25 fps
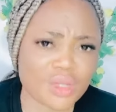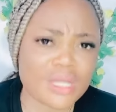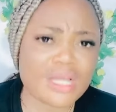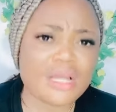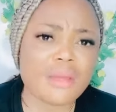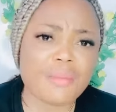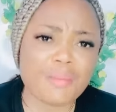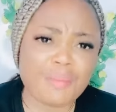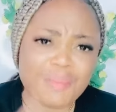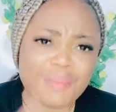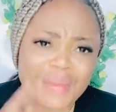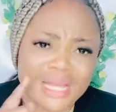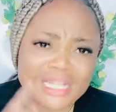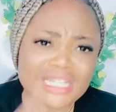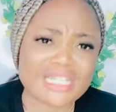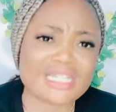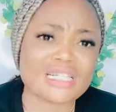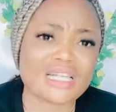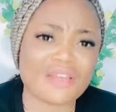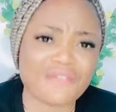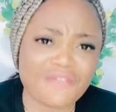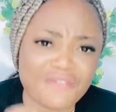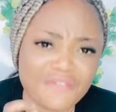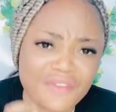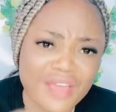but it's a
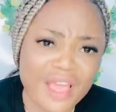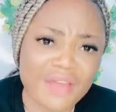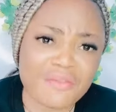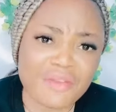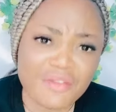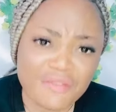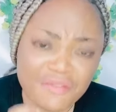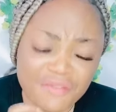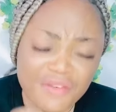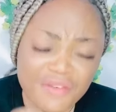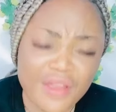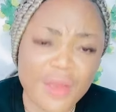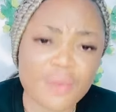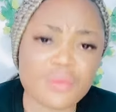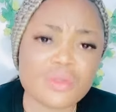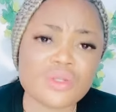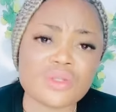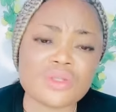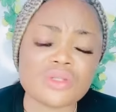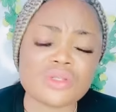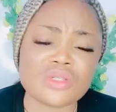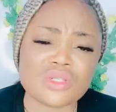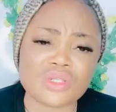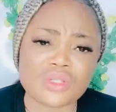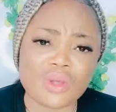very, very,
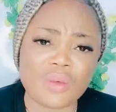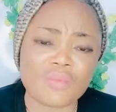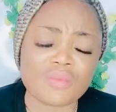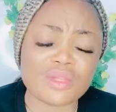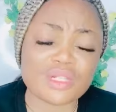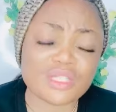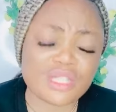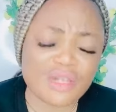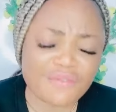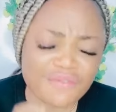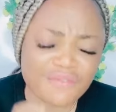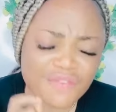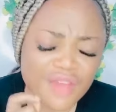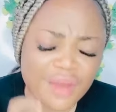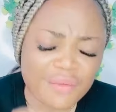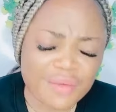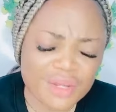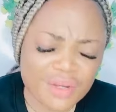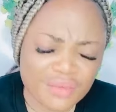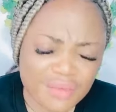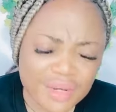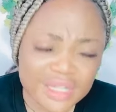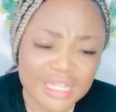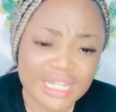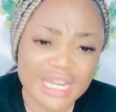it's a very
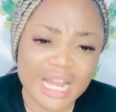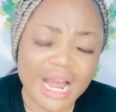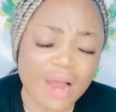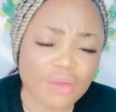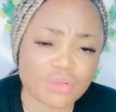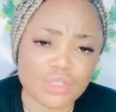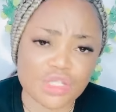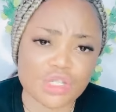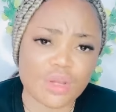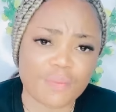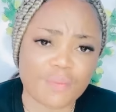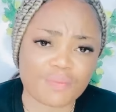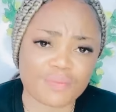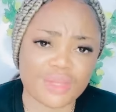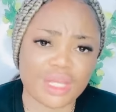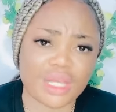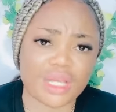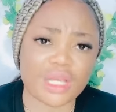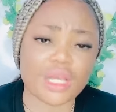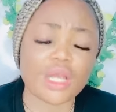critical something.